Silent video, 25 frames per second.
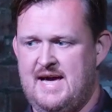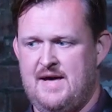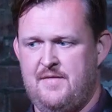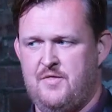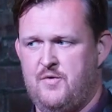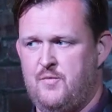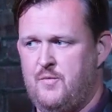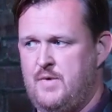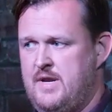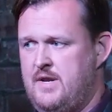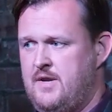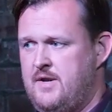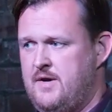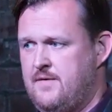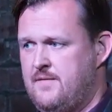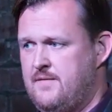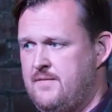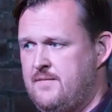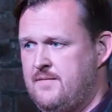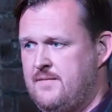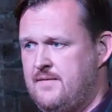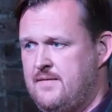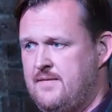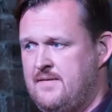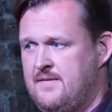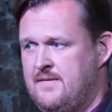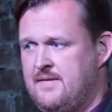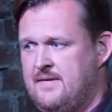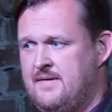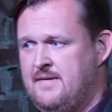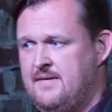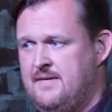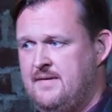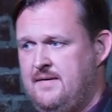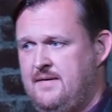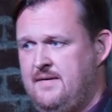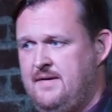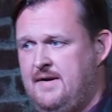out the window,
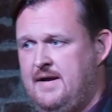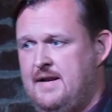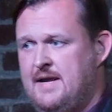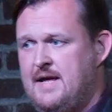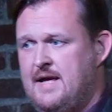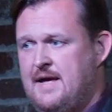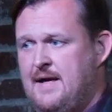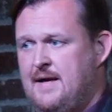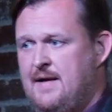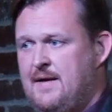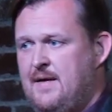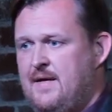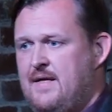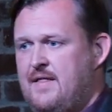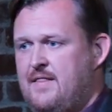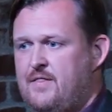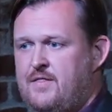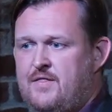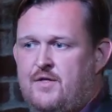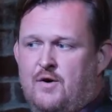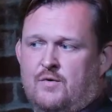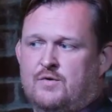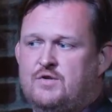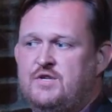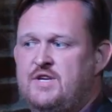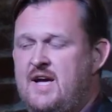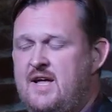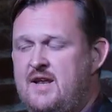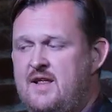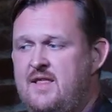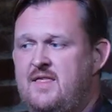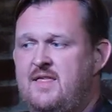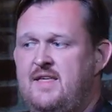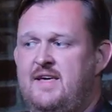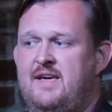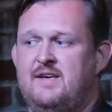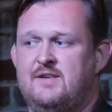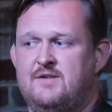right? Those kind
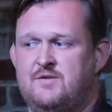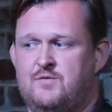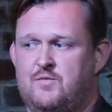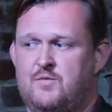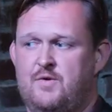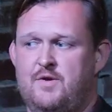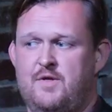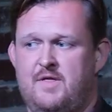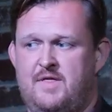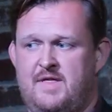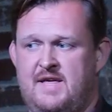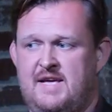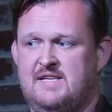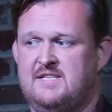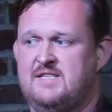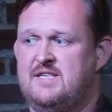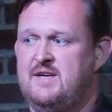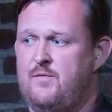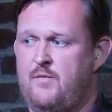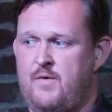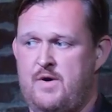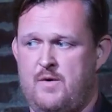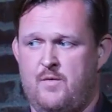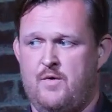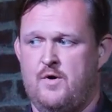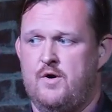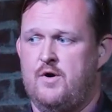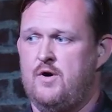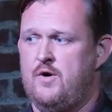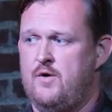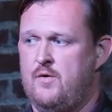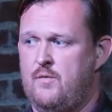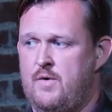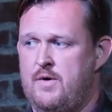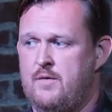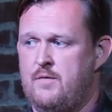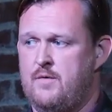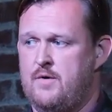of things were the things that we
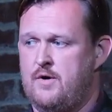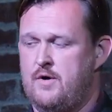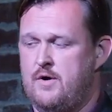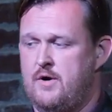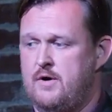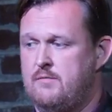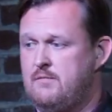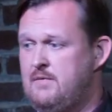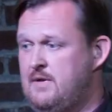were